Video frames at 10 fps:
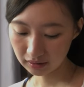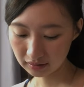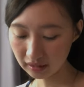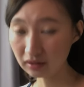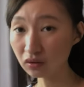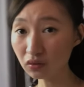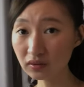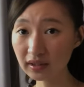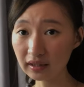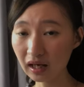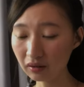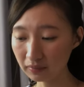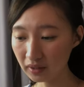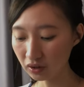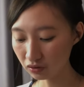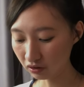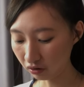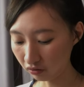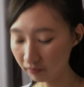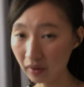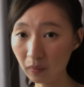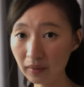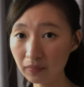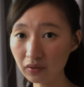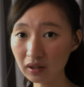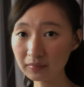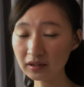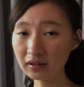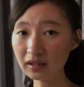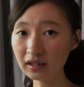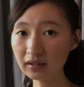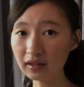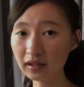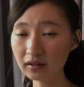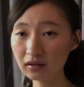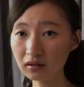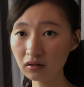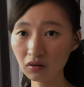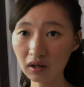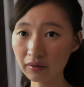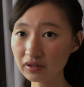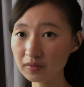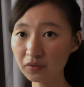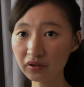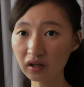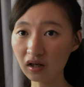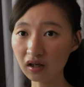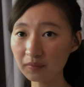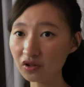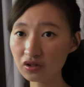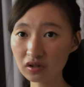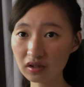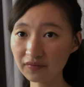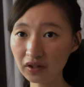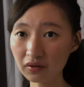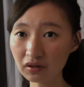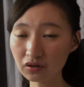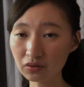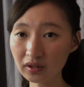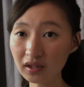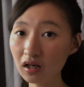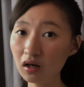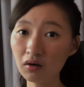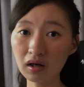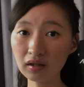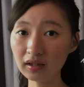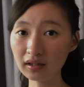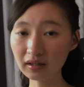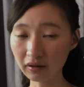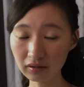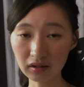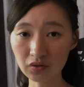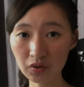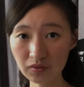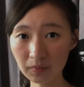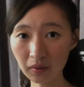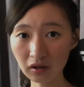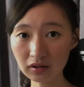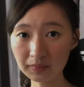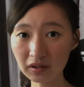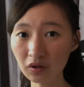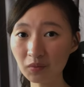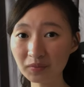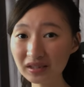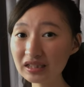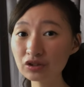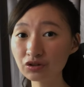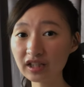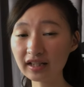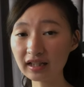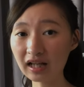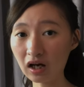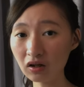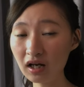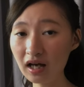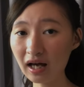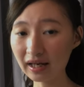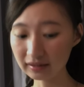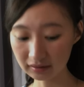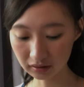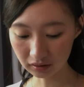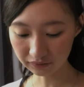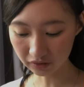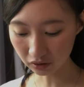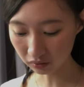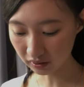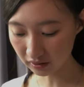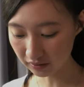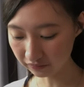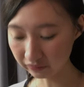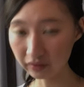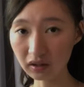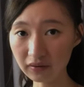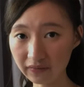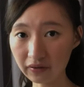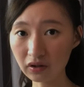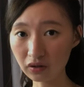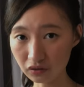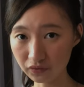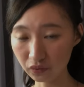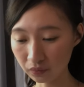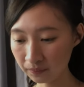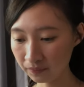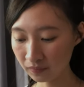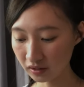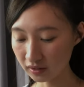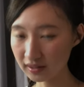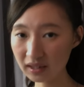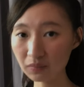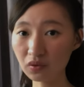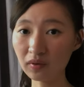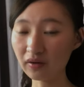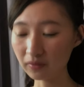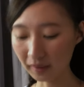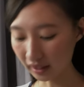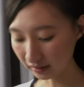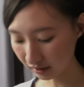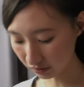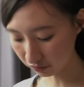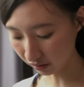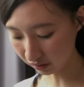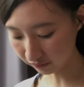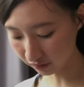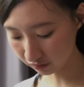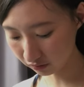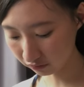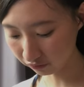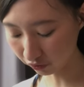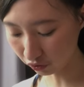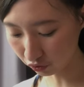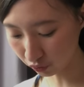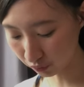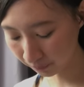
take notes and how I make use of my WhiteBook. I'm gonna link it, or I'll just put in the card. I'm not sure if I know how to do it, or I'll link it down in the description box below. Please do check that out. I think the video is very, very useful. Just skip to wherever part that is relevant for you.